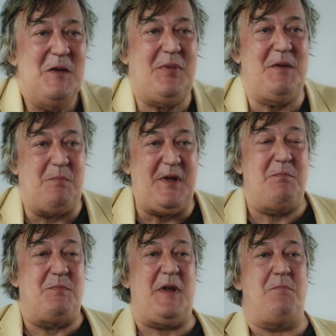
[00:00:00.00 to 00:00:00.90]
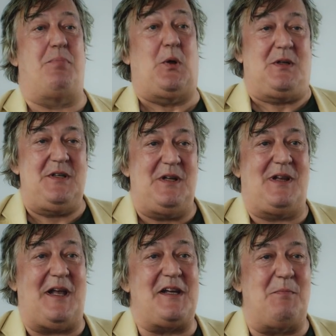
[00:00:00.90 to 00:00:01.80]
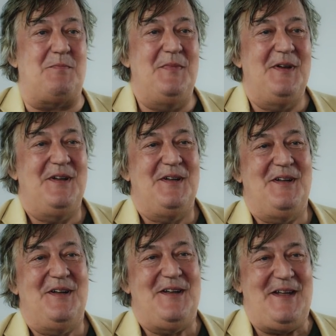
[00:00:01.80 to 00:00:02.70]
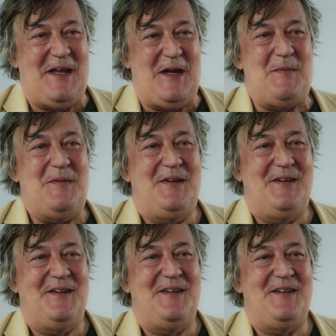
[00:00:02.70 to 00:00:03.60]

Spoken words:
it's when I let go, it comes to life.